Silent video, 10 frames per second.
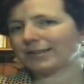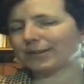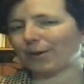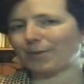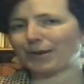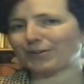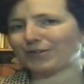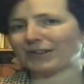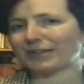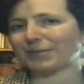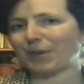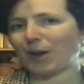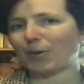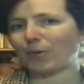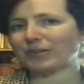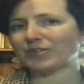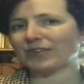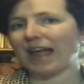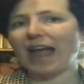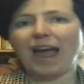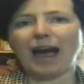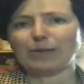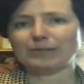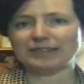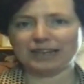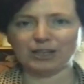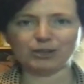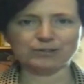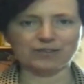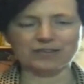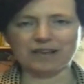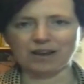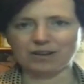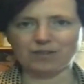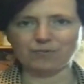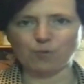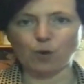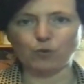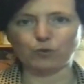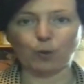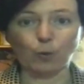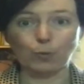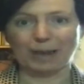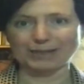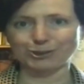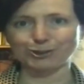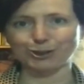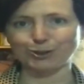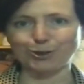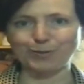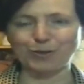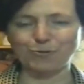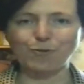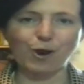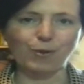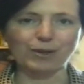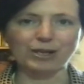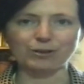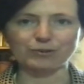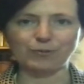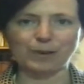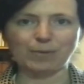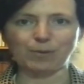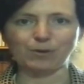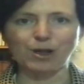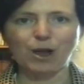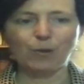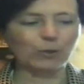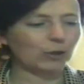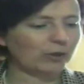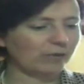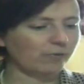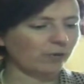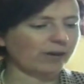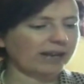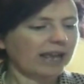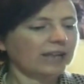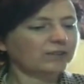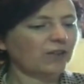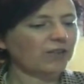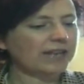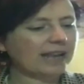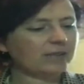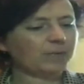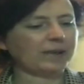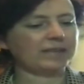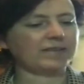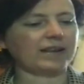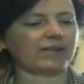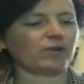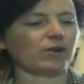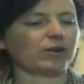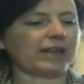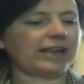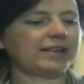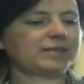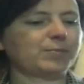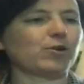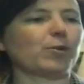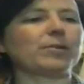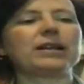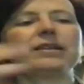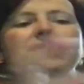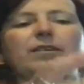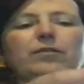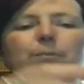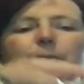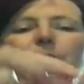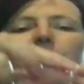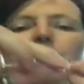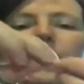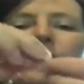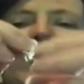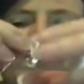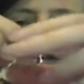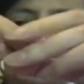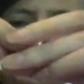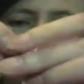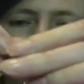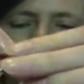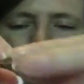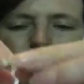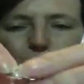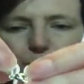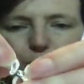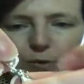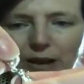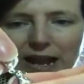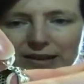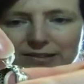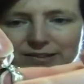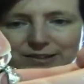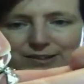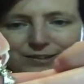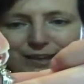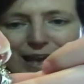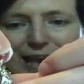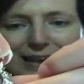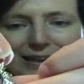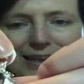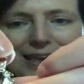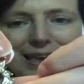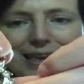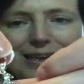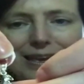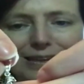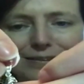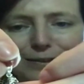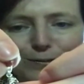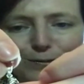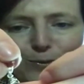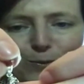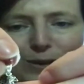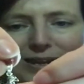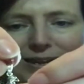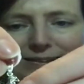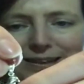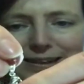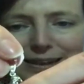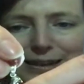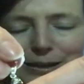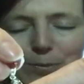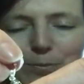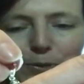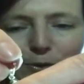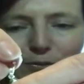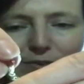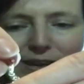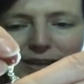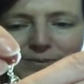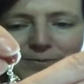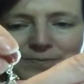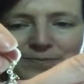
So I might just answer my own question there. I was seeing a lot of this kind of rose gold passion coming through, and lots of people were looking for it. So the next piece that I've got is predominantly silver, but we've got these gorgeous rose gold accents. And he is a sweet little puffin.